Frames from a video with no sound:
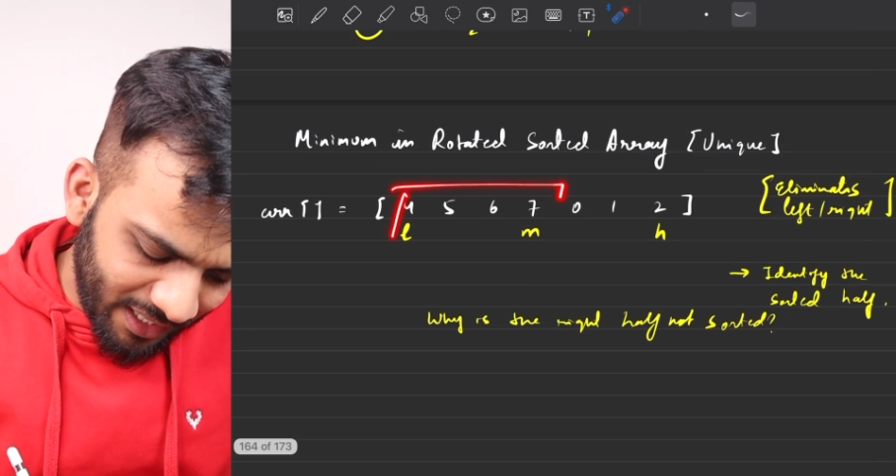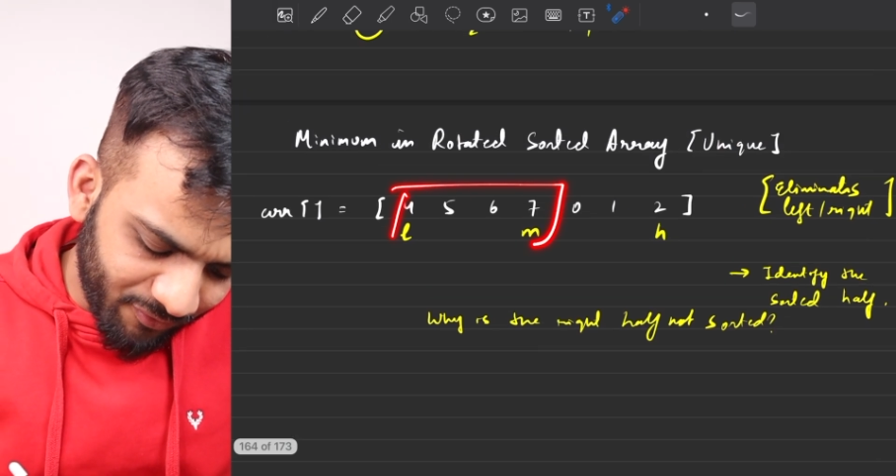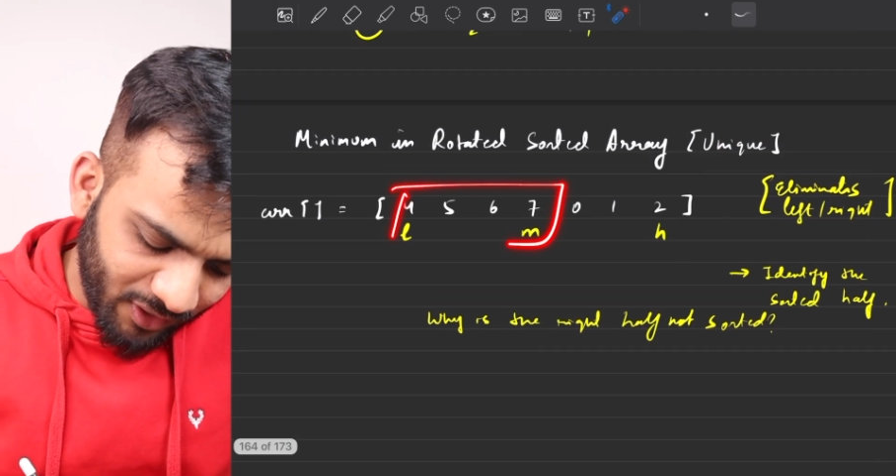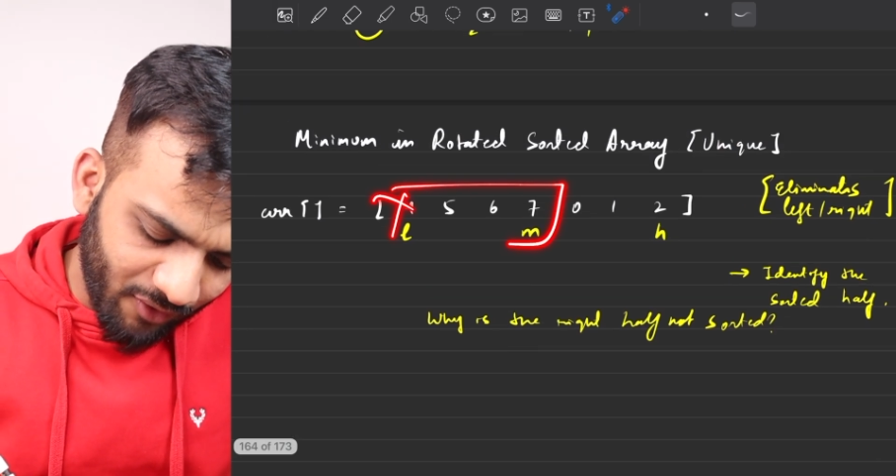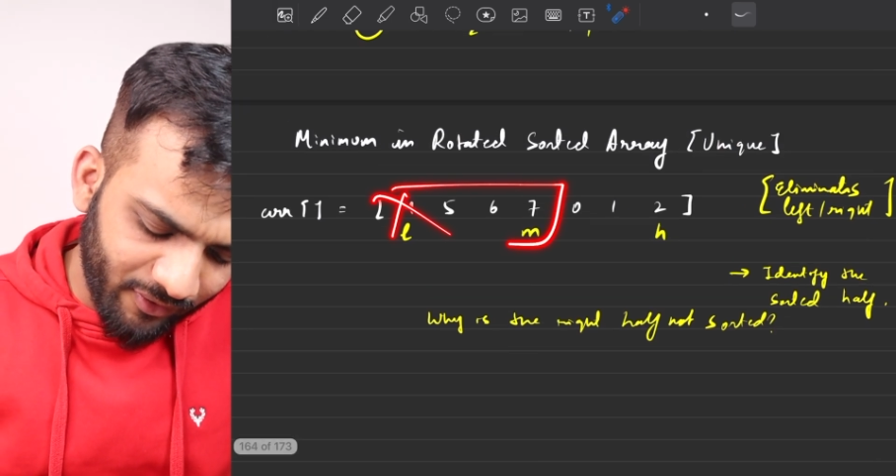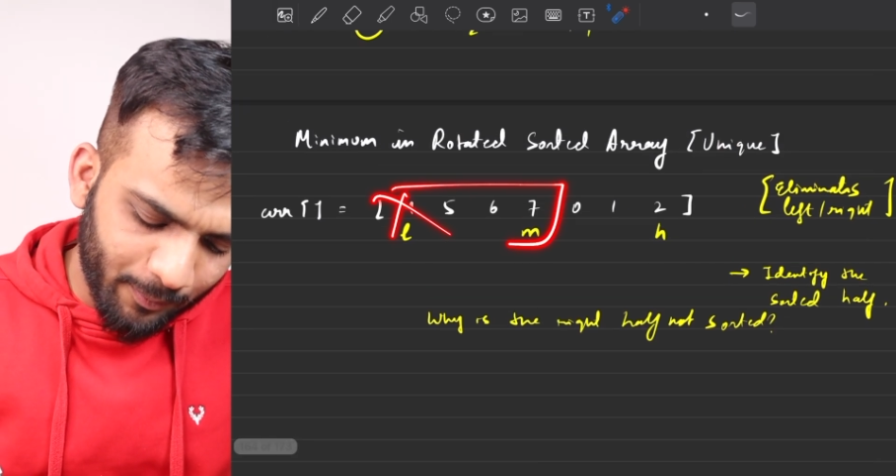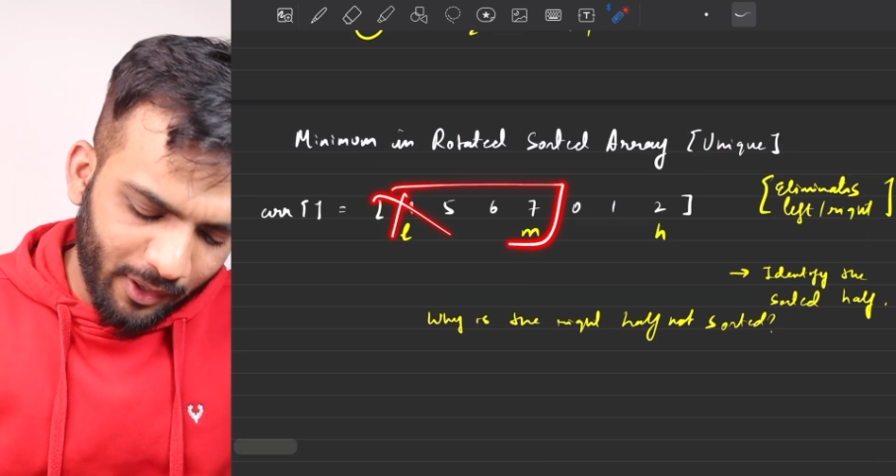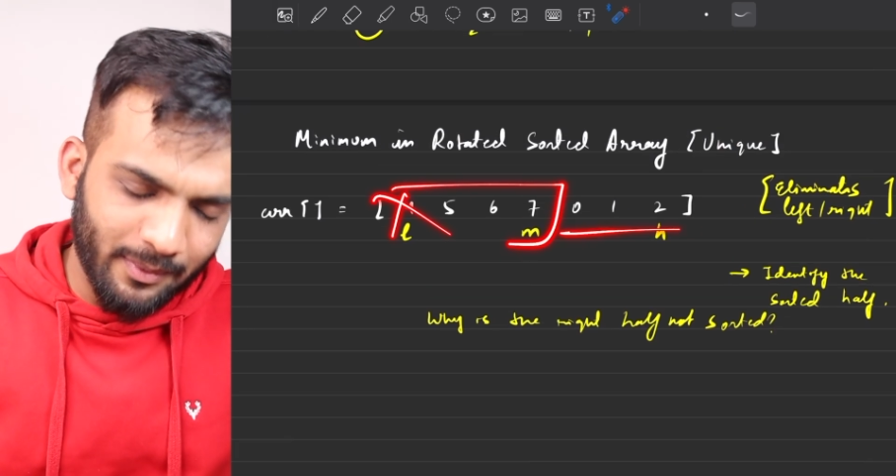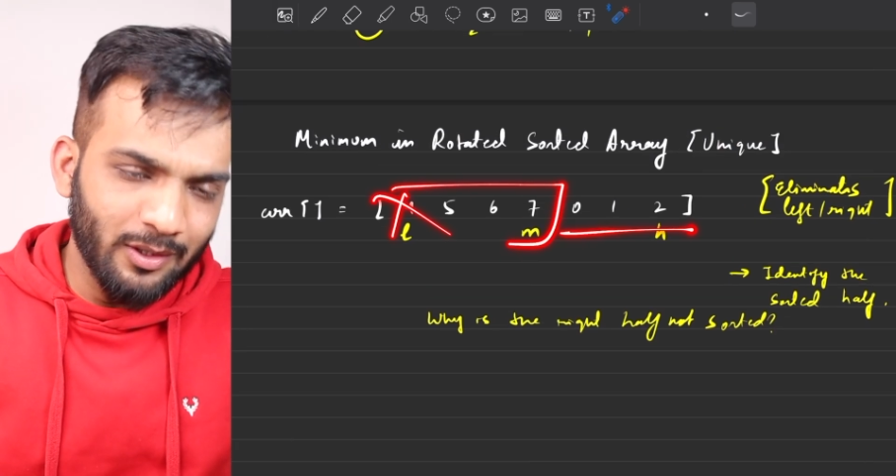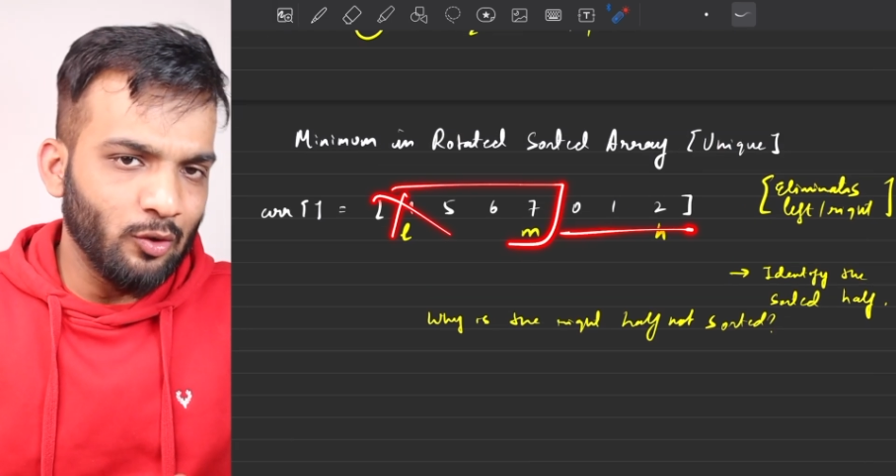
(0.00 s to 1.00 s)
left half and
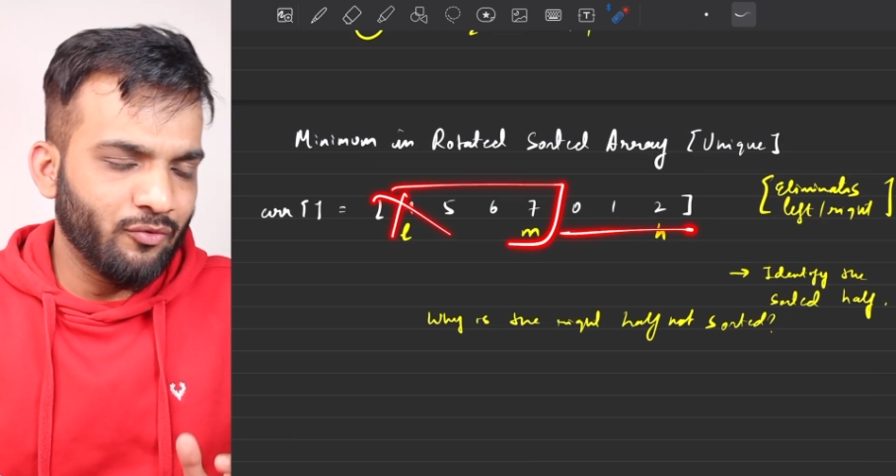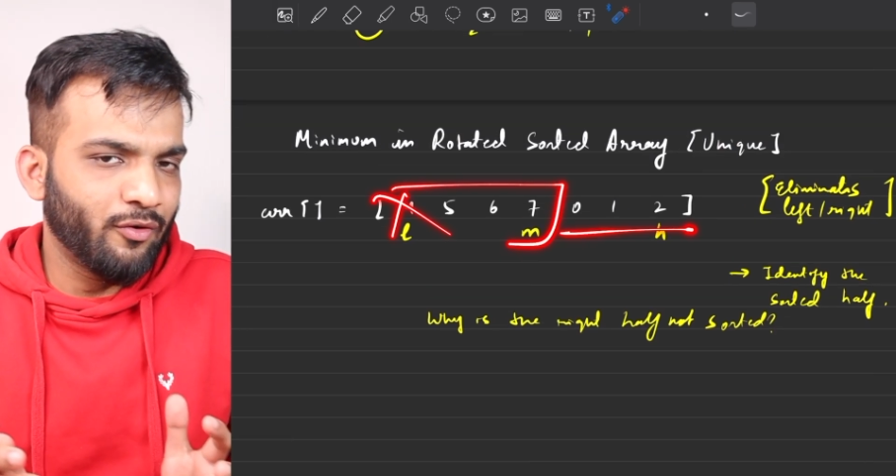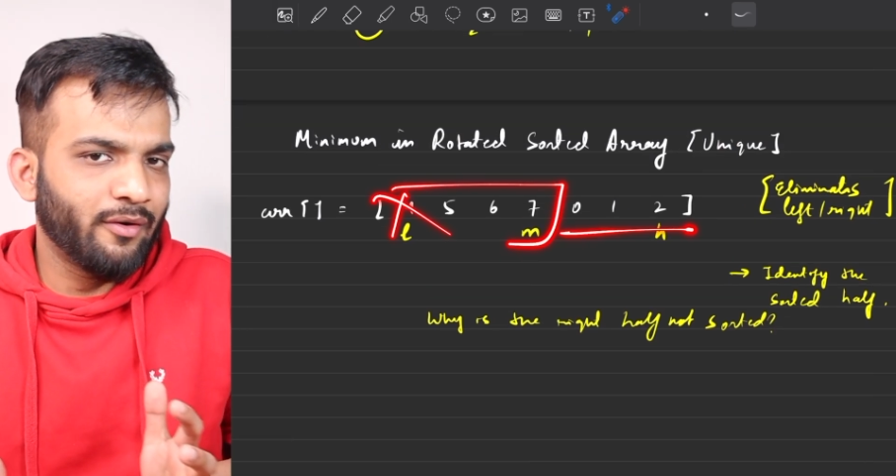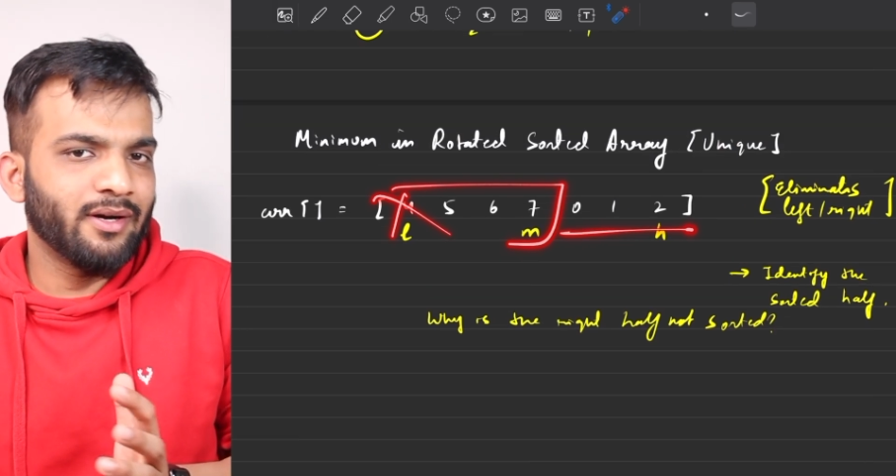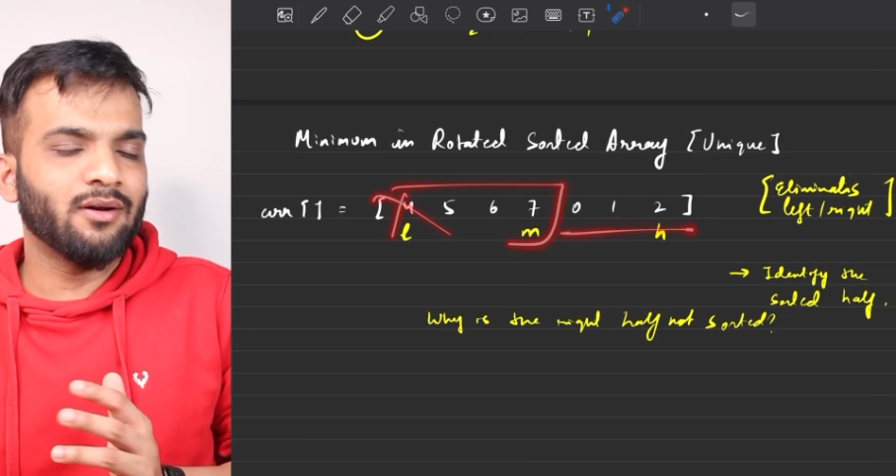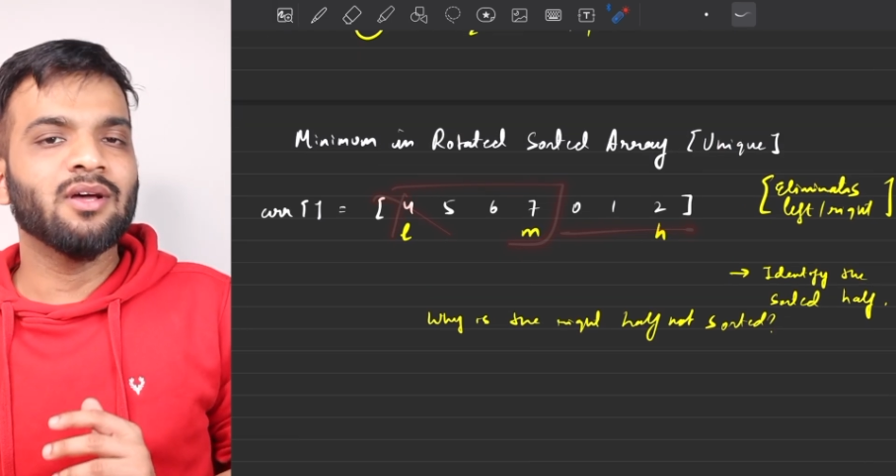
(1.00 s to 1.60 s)
probably look for it.